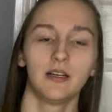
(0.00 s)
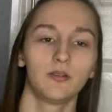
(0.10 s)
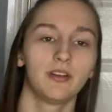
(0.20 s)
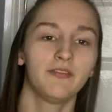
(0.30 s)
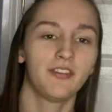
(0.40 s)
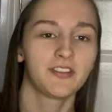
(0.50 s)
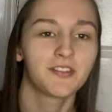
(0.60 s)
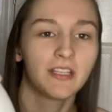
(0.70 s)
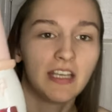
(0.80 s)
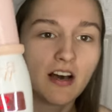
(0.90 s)
Waiting for this
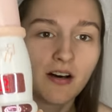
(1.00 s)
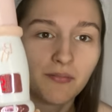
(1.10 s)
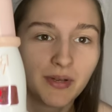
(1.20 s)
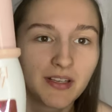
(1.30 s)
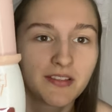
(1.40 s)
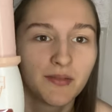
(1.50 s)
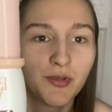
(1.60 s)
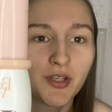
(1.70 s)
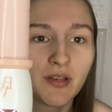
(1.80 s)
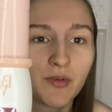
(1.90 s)
to heat up, but it's the
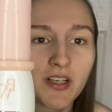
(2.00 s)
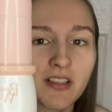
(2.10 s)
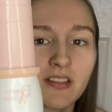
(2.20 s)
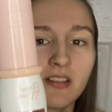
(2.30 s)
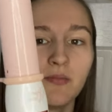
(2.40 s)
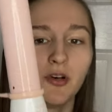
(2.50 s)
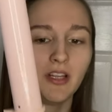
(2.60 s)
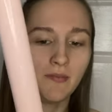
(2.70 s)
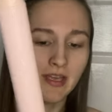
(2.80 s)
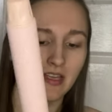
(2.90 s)
Beauty Works and
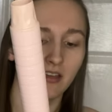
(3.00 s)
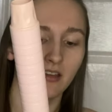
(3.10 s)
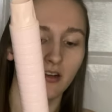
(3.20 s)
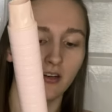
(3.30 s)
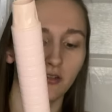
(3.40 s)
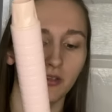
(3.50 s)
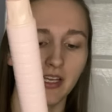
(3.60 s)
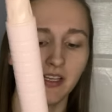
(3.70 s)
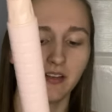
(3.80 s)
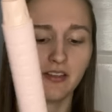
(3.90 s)
Molly Mae curl
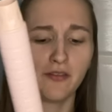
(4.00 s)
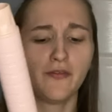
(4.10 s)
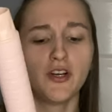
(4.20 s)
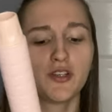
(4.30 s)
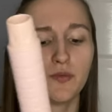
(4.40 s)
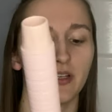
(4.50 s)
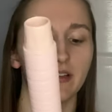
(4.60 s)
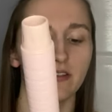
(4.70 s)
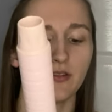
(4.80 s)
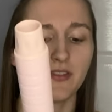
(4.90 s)
kit. The first one,
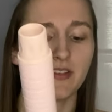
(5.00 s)
it's not the